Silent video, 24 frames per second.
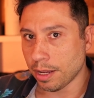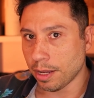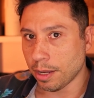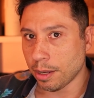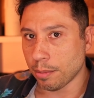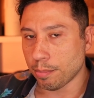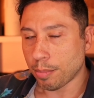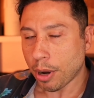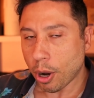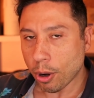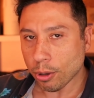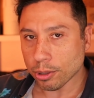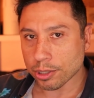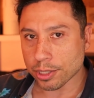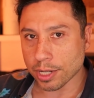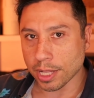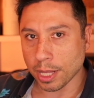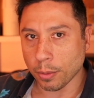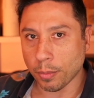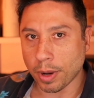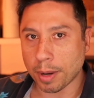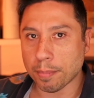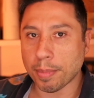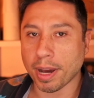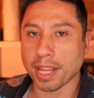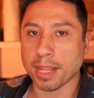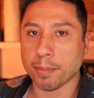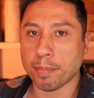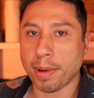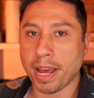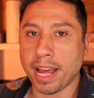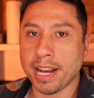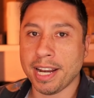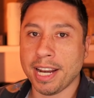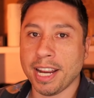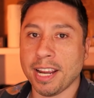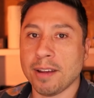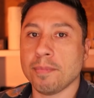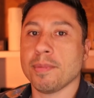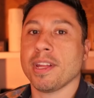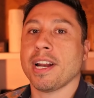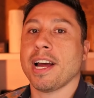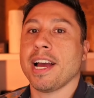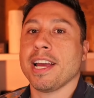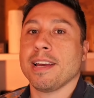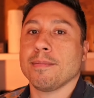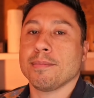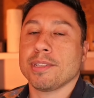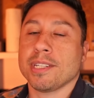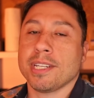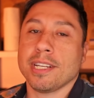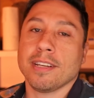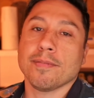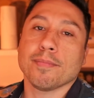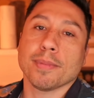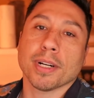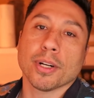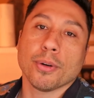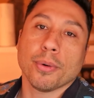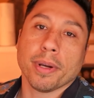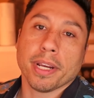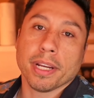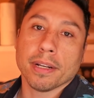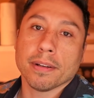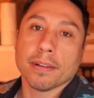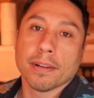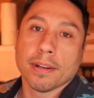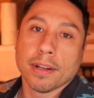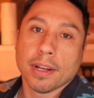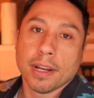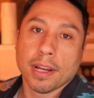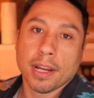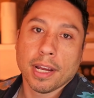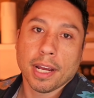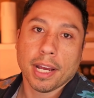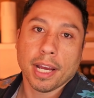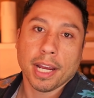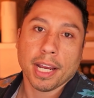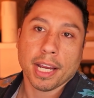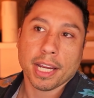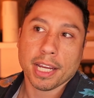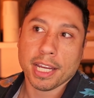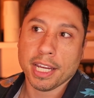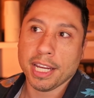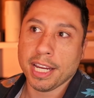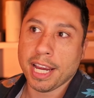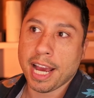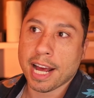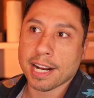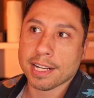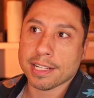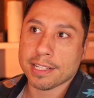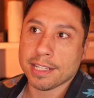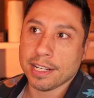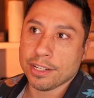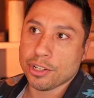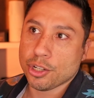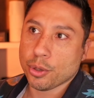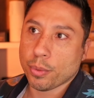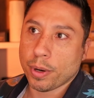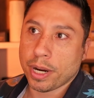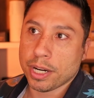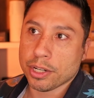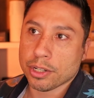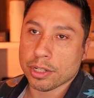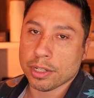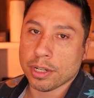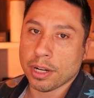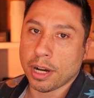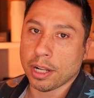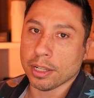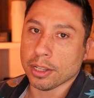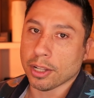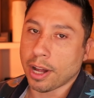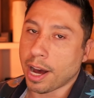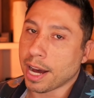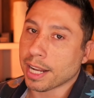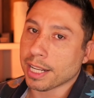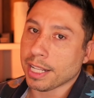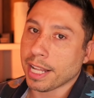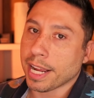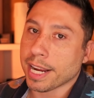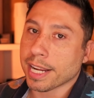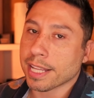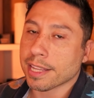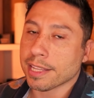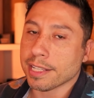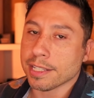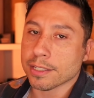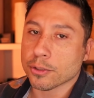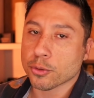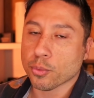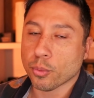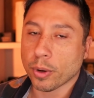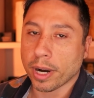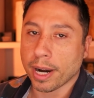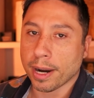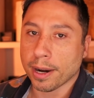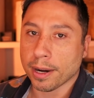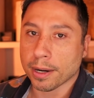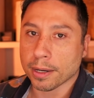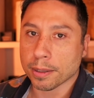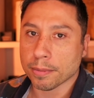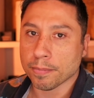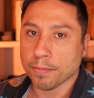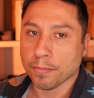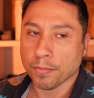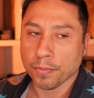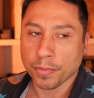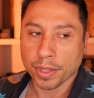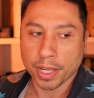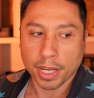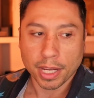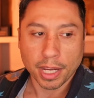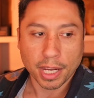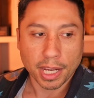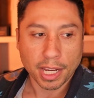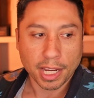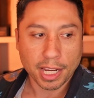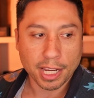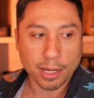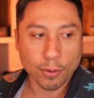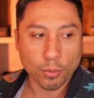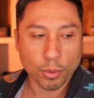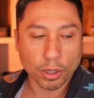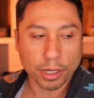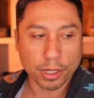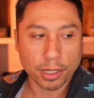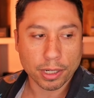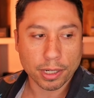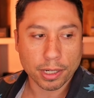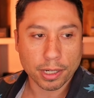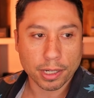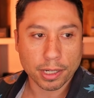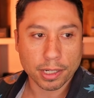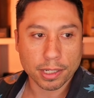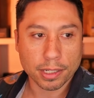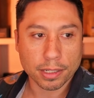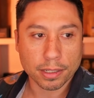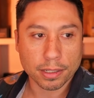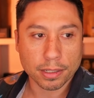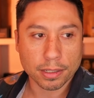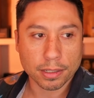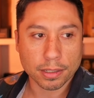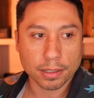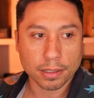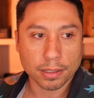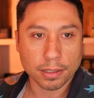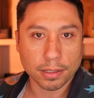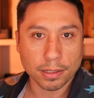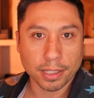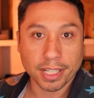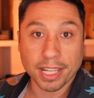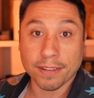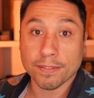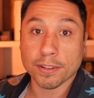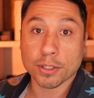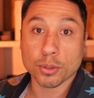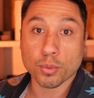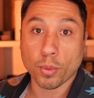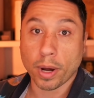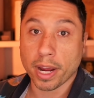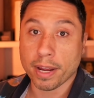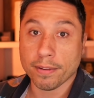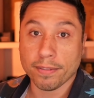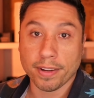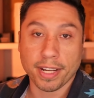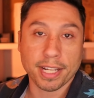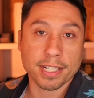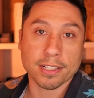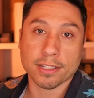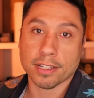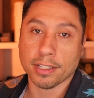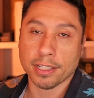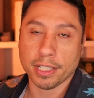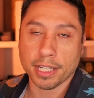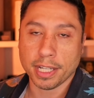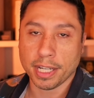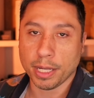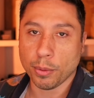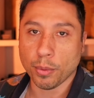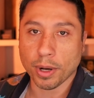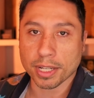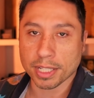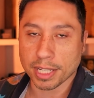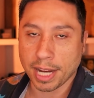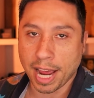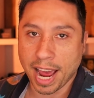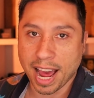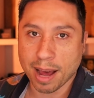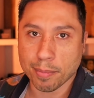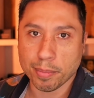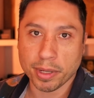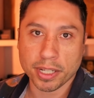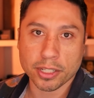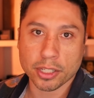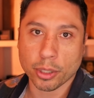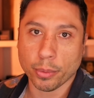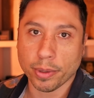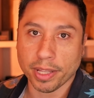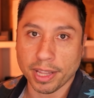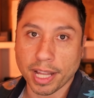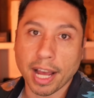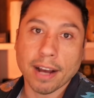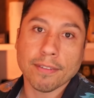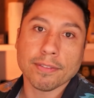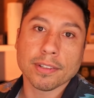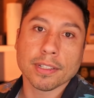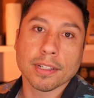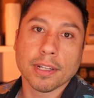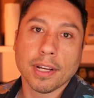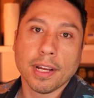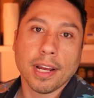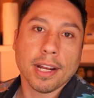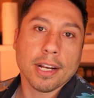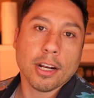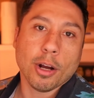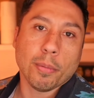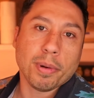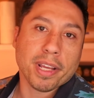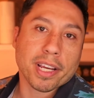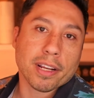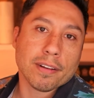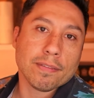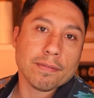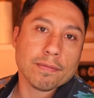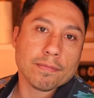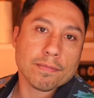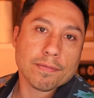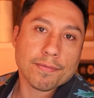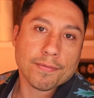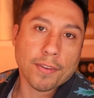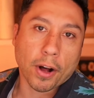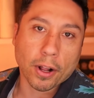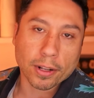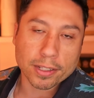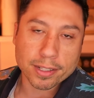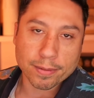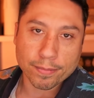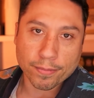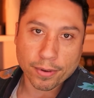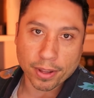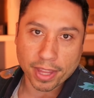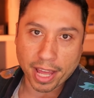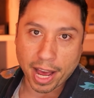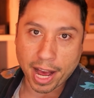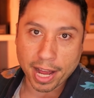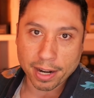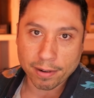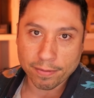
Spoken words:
poster that went by the pen name that I am Steve McQueen. He had a situation a lot like this, where he would leave his wife instantly. He wasn't happy, so he left. Nobody can fault him for that. In